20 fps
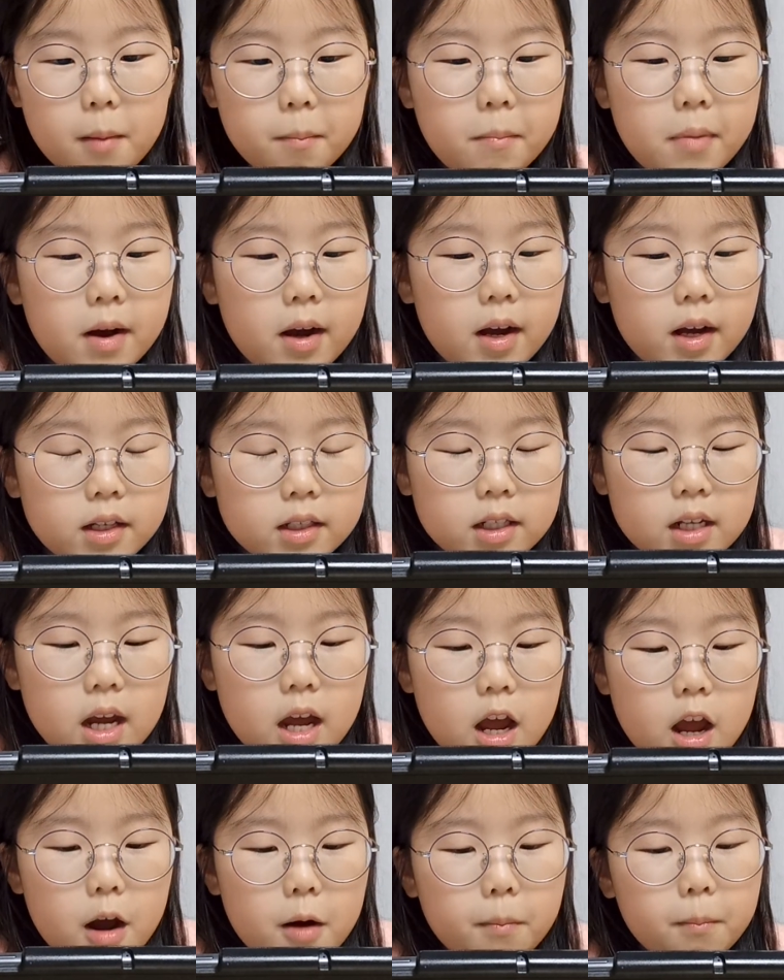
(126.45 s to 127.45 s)
but
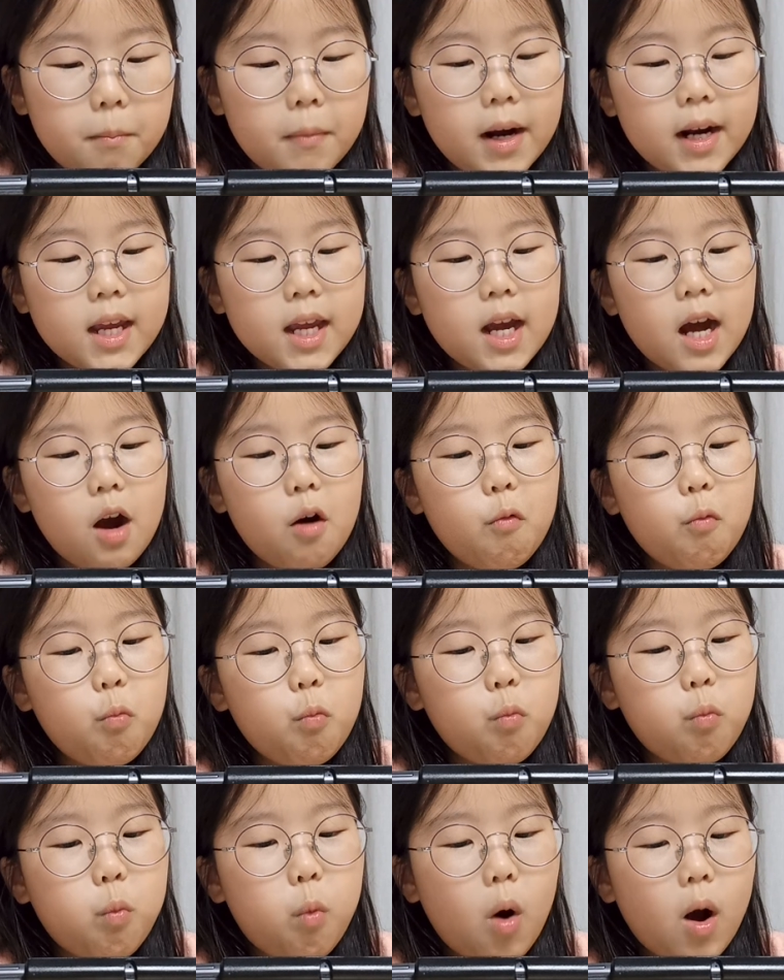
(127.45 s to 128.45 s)
Micah
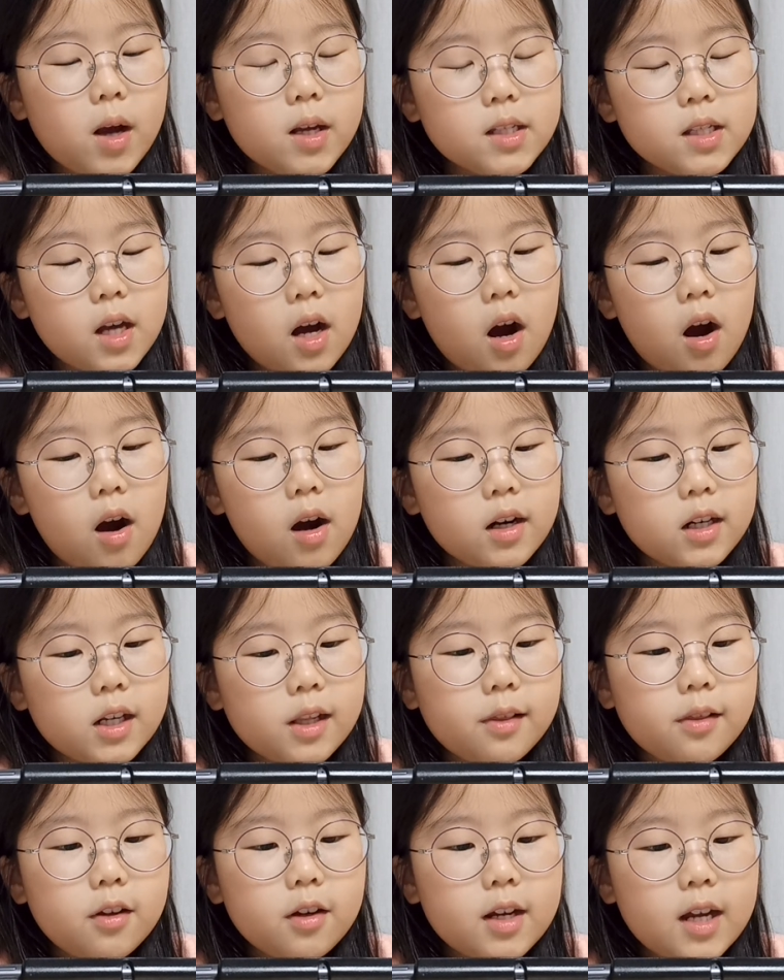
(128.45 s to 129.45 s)
was on the
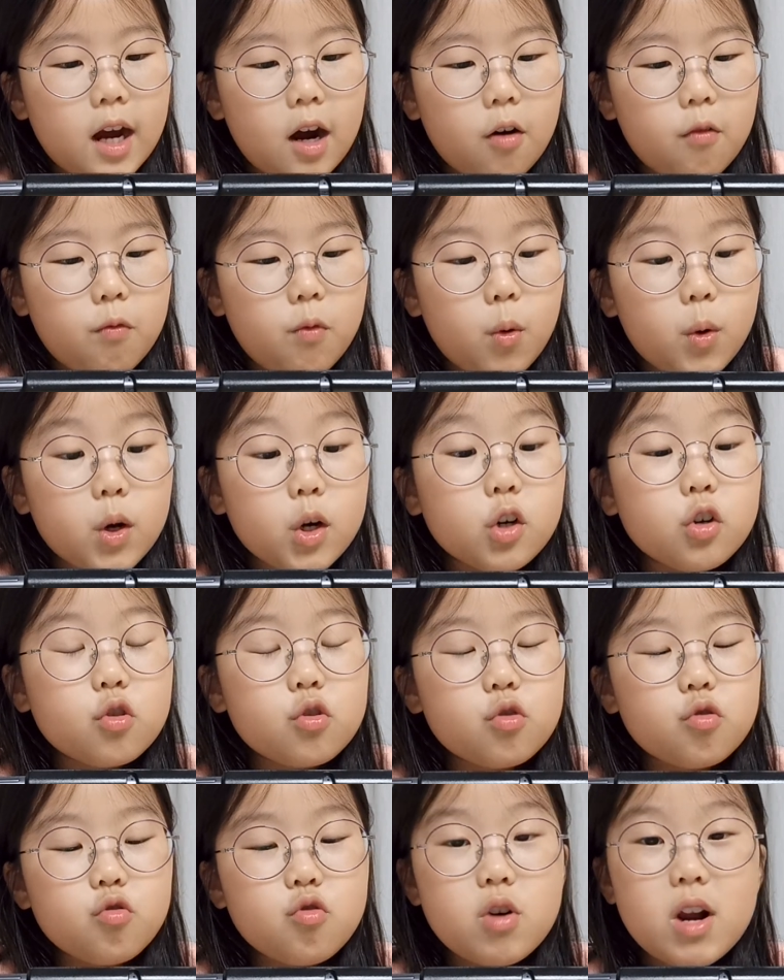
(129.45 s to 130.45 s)
lookout for the
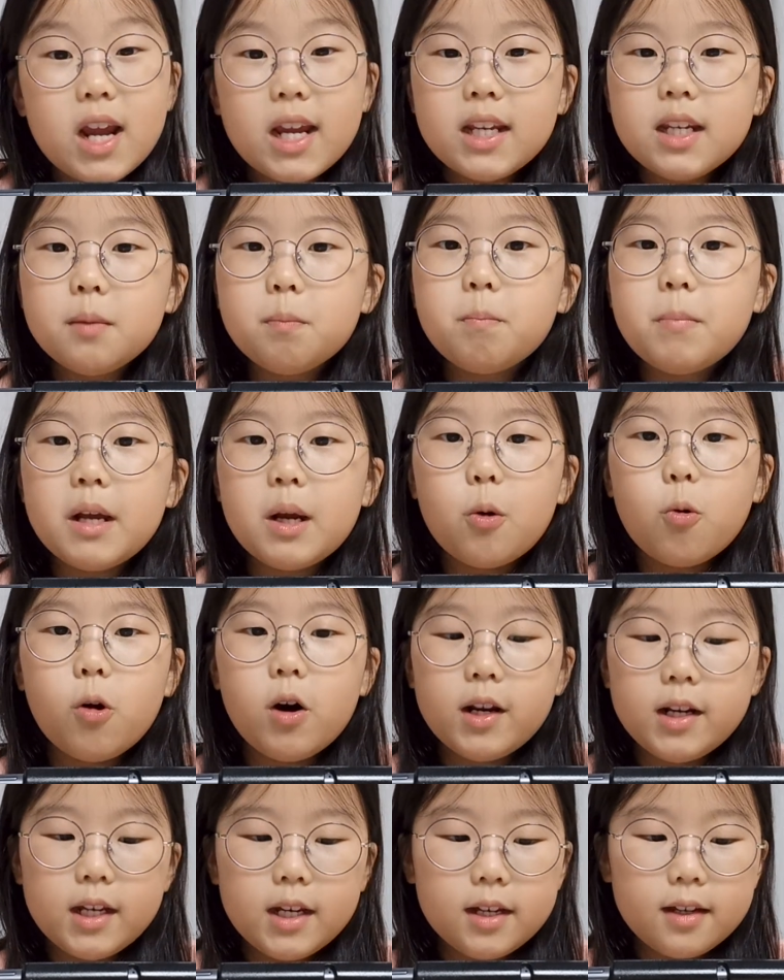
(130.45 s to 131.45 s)
great big
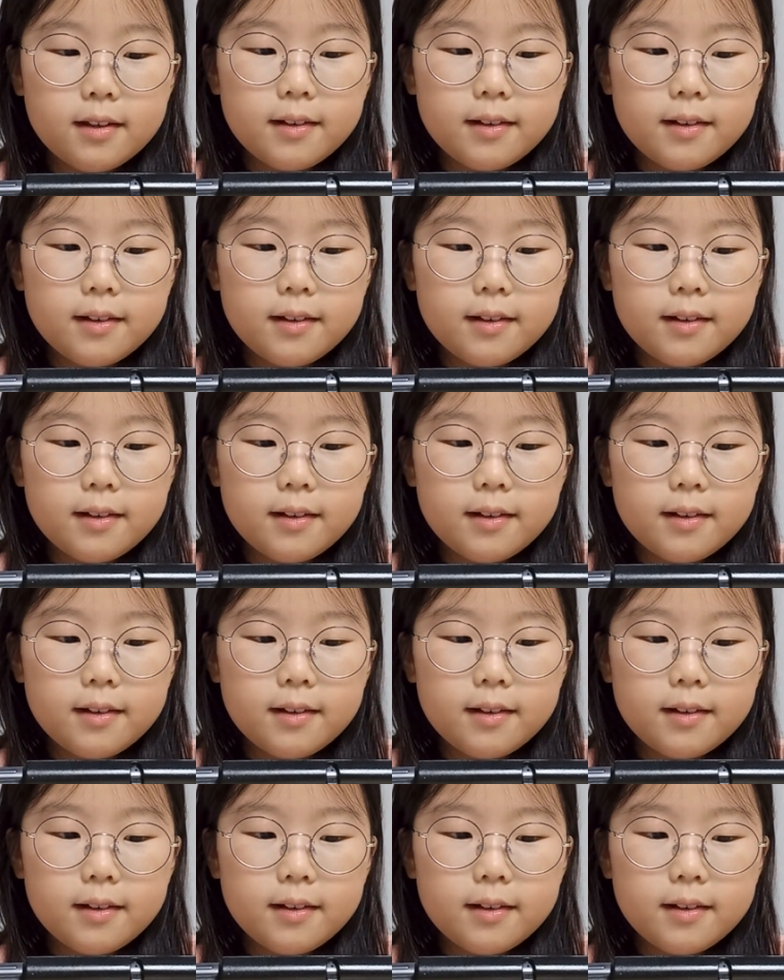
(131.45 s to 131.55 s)
one.